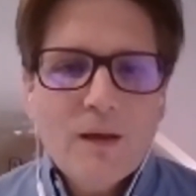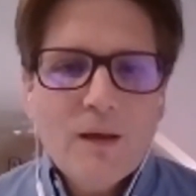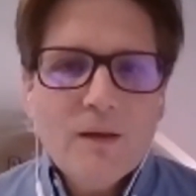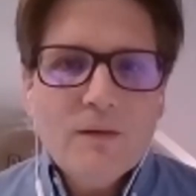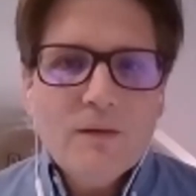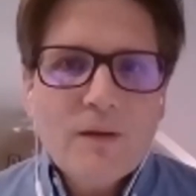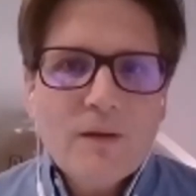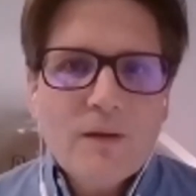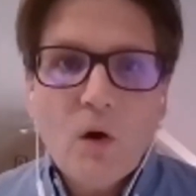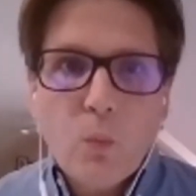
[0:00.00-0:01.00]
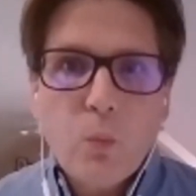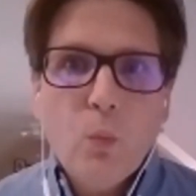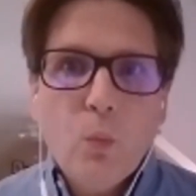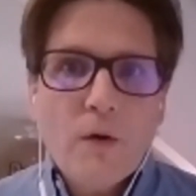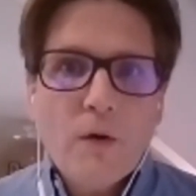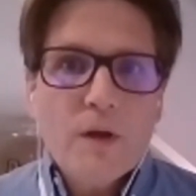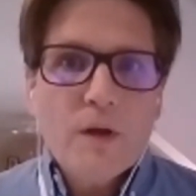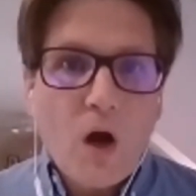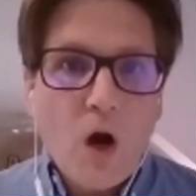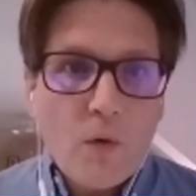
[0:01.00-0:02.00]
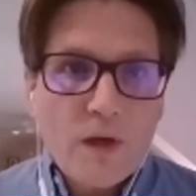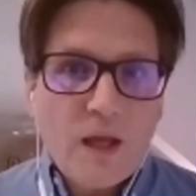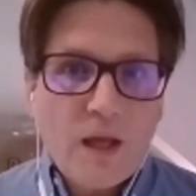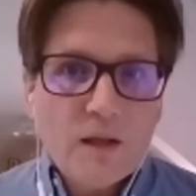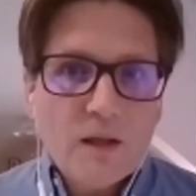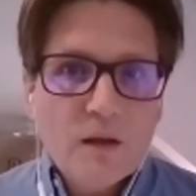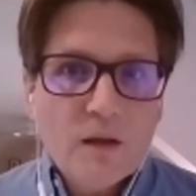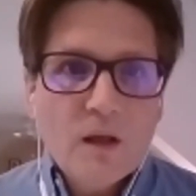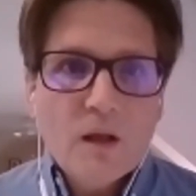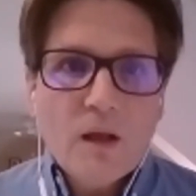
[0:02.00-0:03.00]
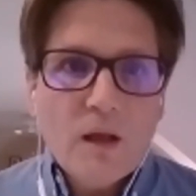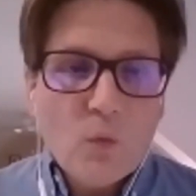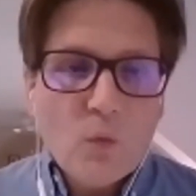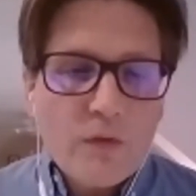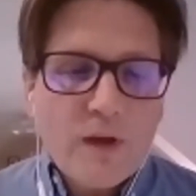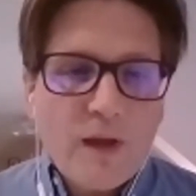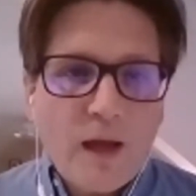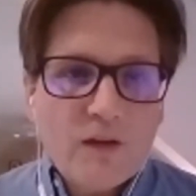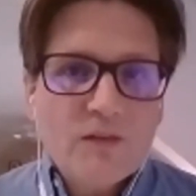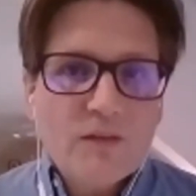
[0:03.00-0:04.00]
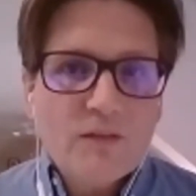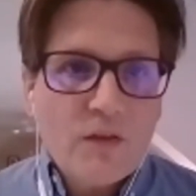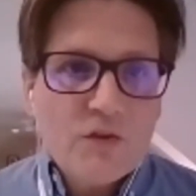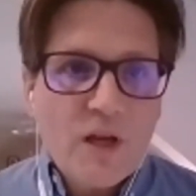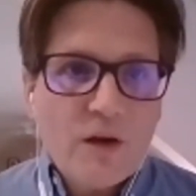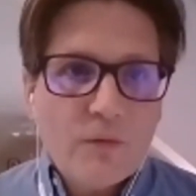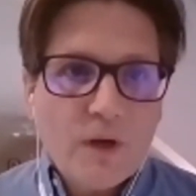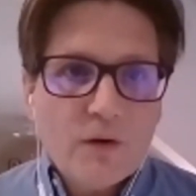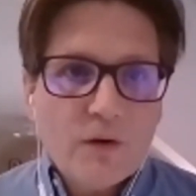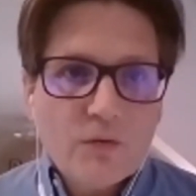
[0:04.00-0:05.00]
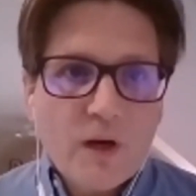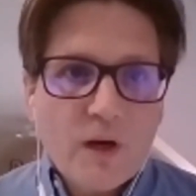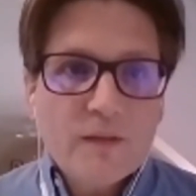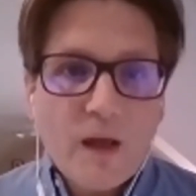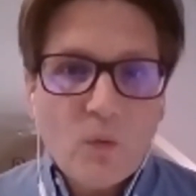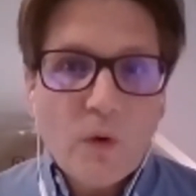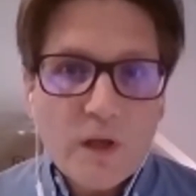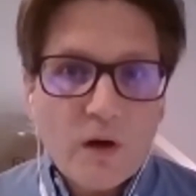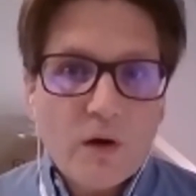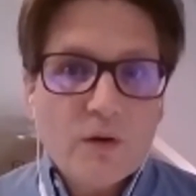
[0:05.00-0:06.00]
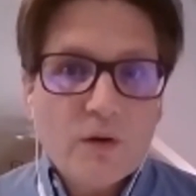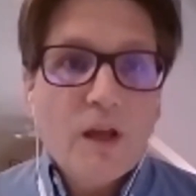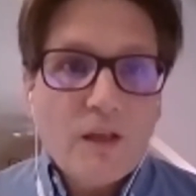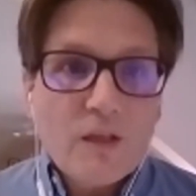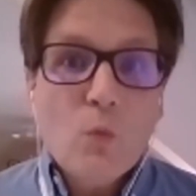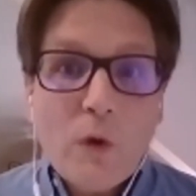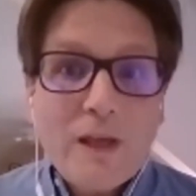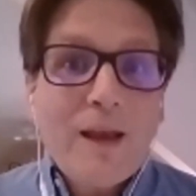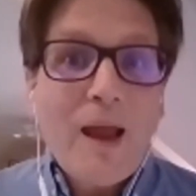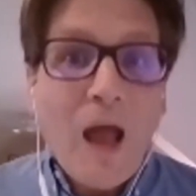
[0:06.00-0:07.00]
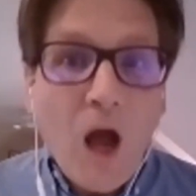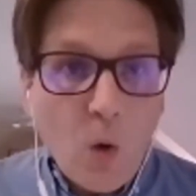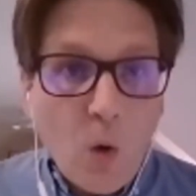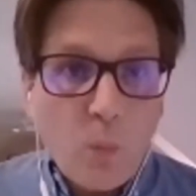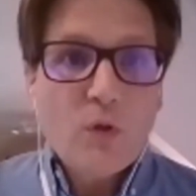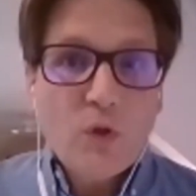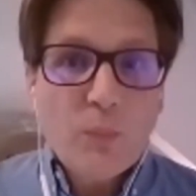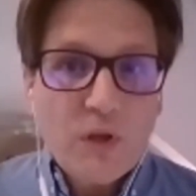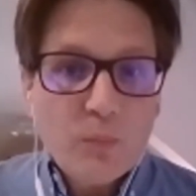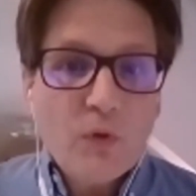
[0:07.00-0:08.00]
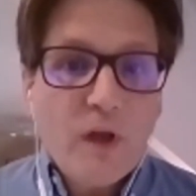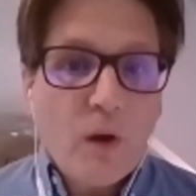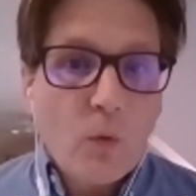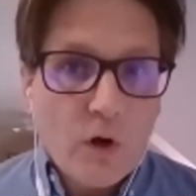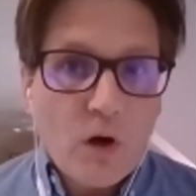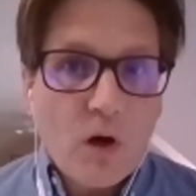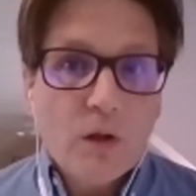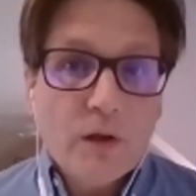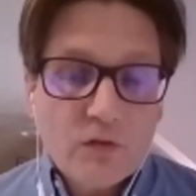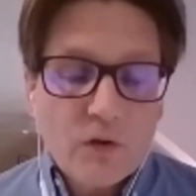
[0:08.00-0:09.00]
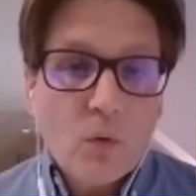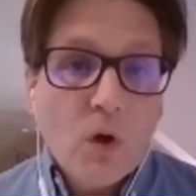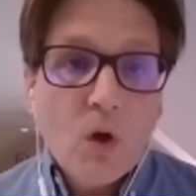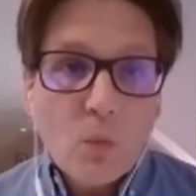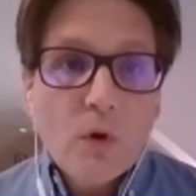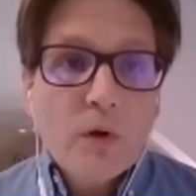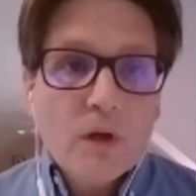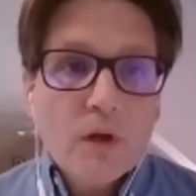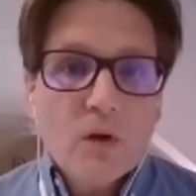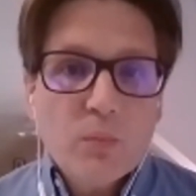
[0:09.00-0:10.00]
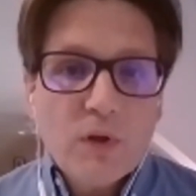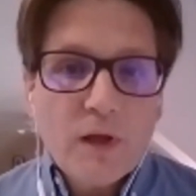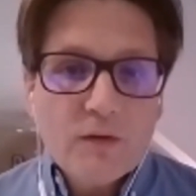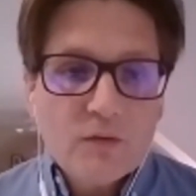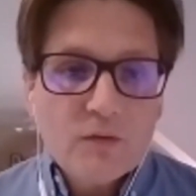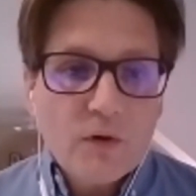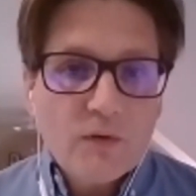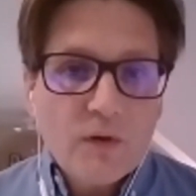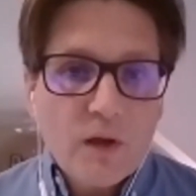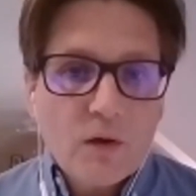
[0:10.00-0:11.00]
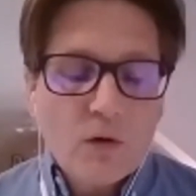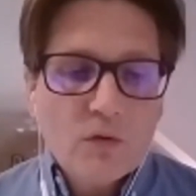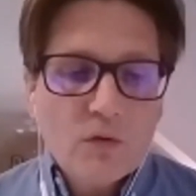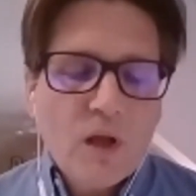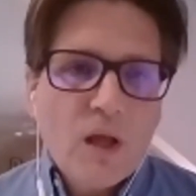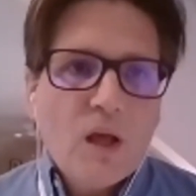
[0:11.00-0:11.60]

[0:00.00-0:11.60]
it's kind of like, you know, we're in a hurricane and we're the guys that sell the generators, right? That we can help the people that we're calling. So we're in a good place as far as that goes.